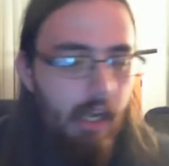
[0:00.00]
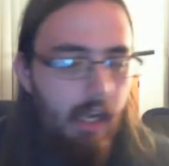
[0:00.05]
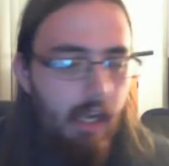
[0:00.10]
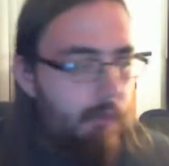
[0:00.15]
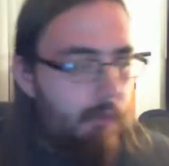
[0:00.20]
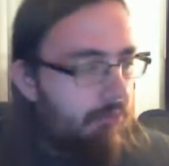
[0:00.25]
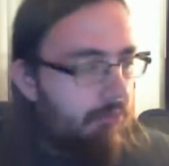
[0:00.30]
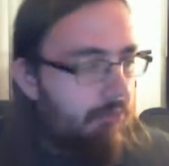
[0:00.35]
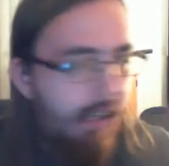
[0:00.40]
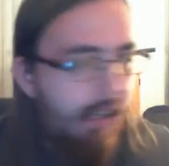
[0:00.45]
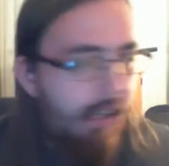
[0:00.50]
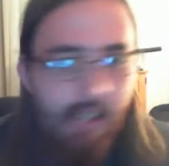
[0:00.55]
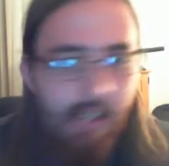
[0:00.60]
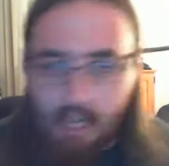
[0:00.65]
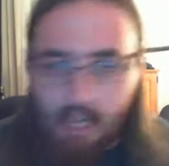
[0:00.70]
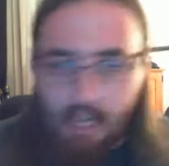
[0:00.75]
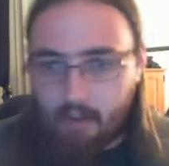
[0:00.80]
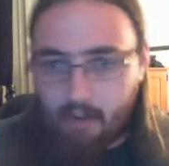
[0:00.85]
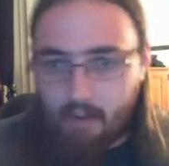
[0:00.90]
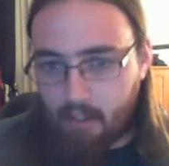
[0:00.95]
And blink
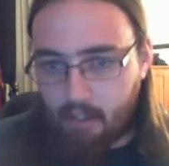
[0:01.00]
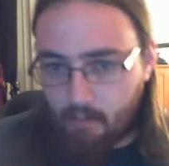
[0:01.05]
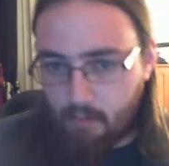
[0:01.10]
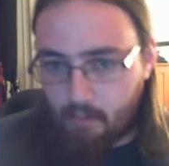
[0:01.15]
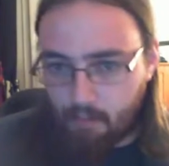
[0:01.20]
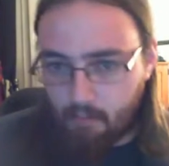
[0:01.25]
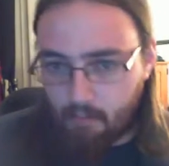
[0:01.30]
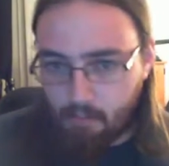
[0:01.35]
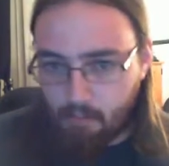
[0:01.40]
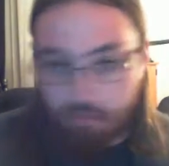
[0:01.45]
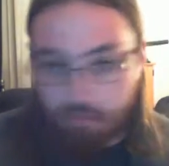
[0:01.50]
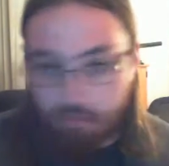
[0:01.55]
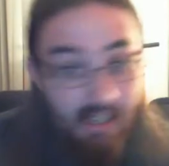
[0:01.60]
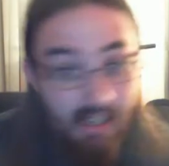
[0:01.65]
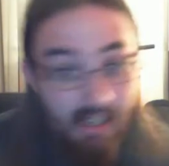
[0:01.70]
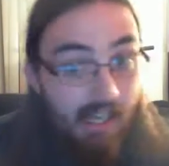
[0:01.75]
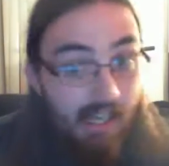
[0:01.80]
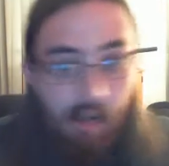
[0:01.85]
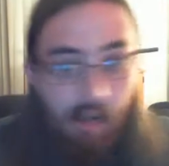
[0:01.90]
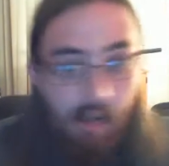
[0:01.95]
out.
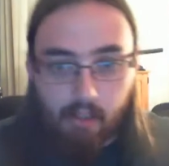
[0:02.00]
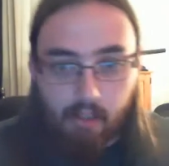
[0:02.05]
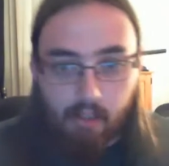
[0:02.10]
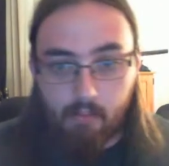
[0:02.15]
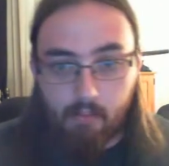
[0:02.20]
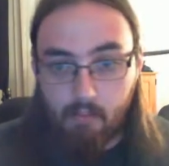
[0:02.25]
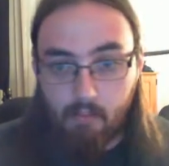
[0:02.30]
Blink out.